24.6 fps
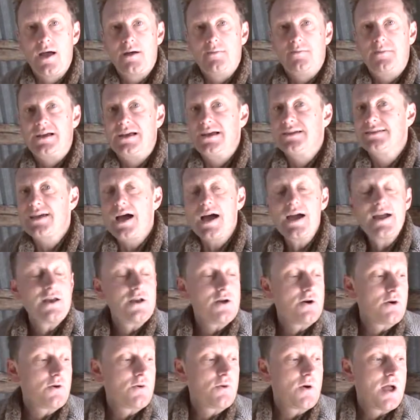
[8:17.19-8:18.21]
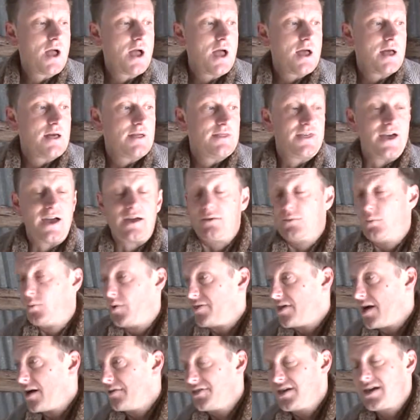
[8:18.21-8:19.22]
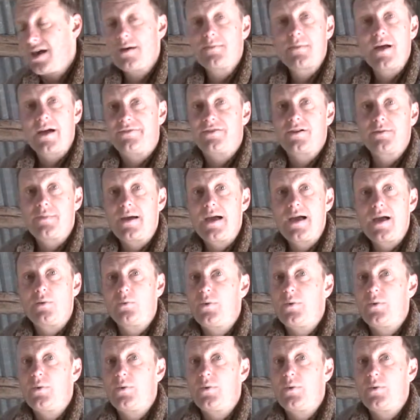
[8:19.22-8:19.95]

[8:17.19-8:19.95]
because I know that without the MFMA,